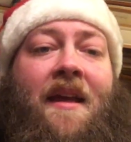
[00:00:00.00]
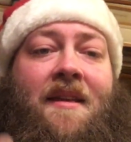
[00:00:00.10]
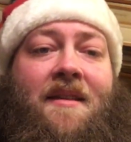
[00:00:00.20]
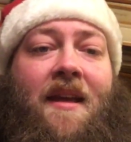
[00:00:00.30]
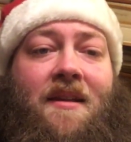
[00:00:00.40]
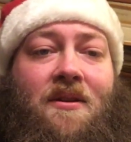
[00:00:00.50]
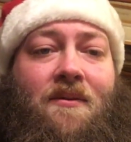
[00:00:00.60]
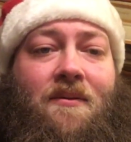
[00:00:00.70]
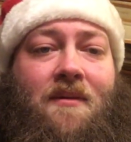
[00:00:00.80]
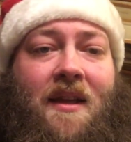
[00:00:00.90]
stay
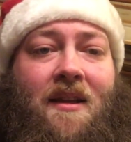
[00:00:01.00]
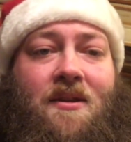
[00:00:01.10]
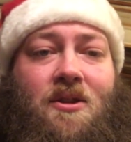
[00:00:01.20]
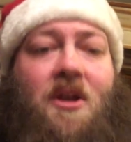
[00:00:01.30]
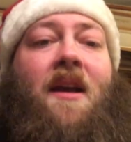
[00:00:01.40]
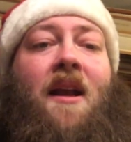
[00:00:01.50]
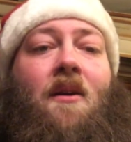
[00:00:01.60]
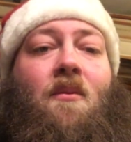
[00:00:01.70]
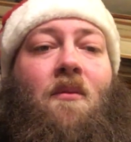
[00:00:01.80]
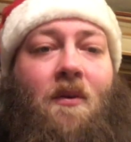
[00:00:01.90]
tuned and let's check
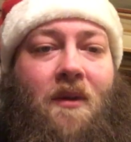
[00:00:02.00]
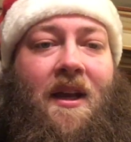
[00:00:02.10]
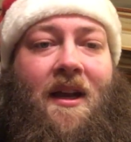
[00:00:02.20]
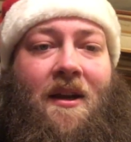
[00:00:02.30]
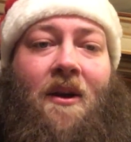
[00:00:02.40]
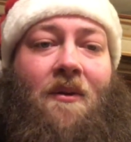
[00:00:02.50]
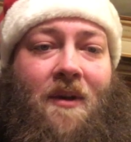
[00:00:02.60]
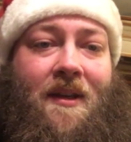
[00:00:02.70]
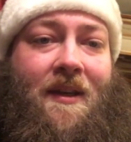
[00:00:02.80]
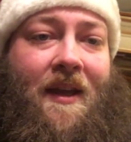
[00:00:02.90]
out what we got
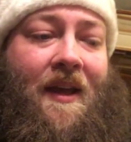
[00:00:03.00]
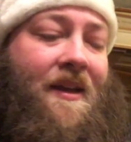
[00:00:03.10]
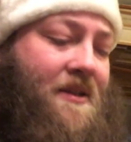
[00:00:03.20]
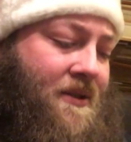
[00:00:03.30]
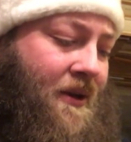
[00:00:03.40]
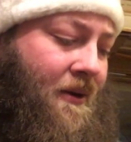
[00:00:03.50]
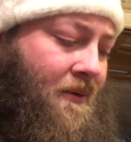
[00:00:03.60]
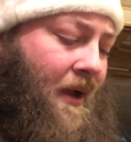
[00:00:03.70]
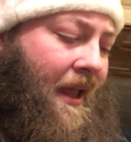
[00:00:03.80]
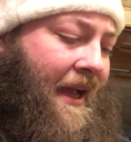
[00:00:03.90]
going.
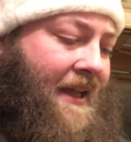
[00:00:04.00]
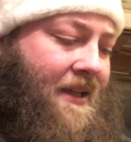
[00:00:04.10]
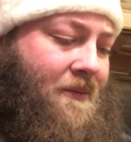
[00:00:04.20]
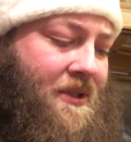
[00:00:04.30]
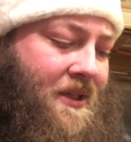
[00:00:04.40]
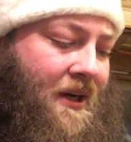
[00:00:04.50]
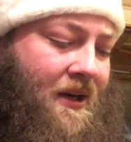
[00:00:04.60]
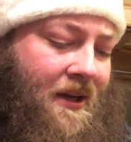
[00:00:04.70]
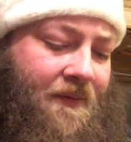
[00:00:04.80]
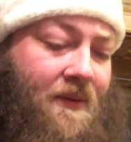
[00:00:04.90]
So I think we'll start
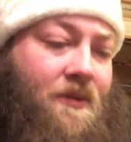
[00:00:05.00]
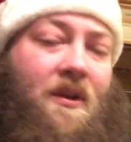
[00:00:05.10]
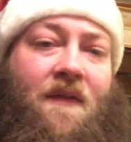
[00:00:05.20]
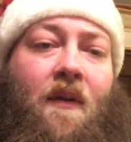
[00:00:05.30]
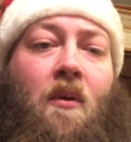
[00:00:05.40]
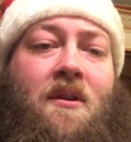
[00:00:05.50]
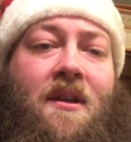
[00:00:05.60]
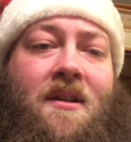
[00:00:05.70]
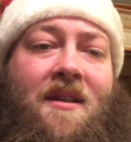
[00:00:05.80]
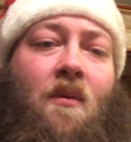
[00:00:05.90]
off, we'll do the
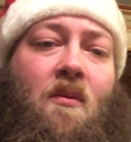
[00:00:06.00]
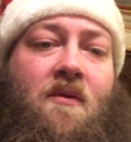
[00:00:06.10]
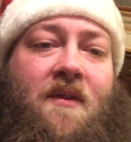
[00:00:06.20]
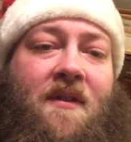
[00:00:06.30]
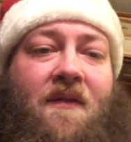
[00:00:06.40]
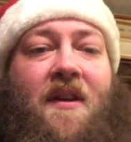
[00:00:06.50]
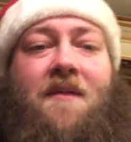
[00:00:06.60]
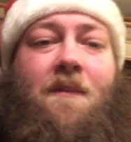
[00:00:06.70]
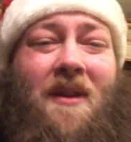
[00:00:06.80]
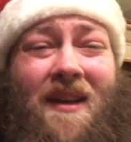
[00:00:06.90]
folders, then we'll move to the
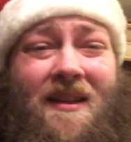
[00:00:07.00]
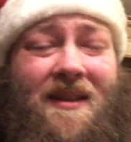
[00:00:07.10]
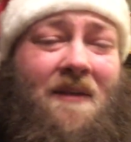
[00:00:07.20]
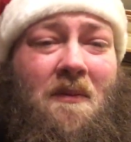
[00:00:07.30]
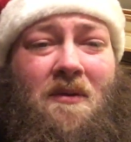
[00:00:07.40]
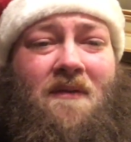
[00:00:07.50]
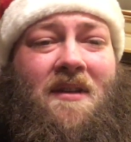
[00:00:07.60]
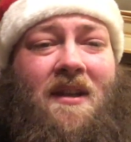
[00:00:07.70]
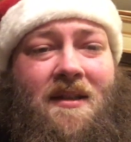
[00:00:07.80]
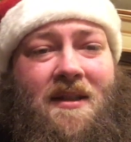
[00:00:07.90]
fixed blades, and then we'll move to
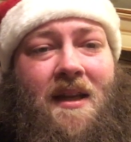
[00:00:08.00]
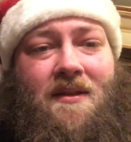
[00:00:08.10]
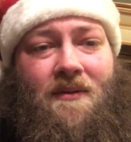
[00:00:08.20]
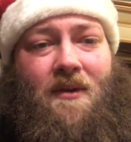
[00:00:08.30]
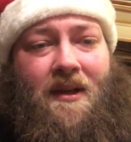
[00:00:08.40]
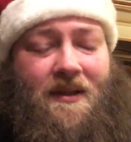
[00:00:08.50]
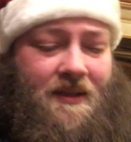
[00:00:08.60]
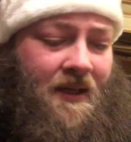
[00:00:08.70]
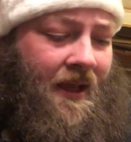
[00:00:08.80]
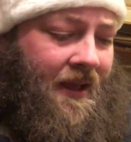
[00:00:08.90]
the
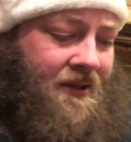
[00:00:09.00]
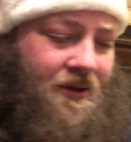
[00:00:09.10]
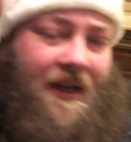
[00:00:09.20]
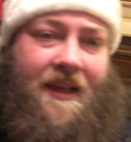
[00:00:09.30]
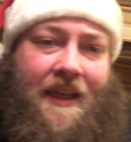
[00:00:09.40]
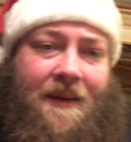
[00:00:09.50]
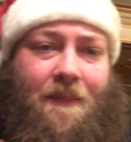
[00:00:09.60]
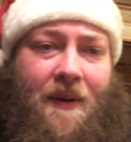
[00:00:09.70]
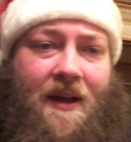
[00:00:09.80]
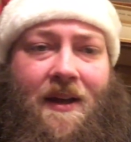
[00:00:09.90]
accessories. Try and
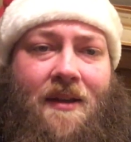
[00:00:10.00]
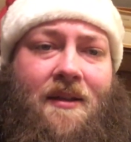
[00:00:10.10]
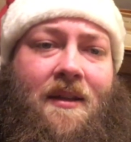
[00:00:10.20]
keep a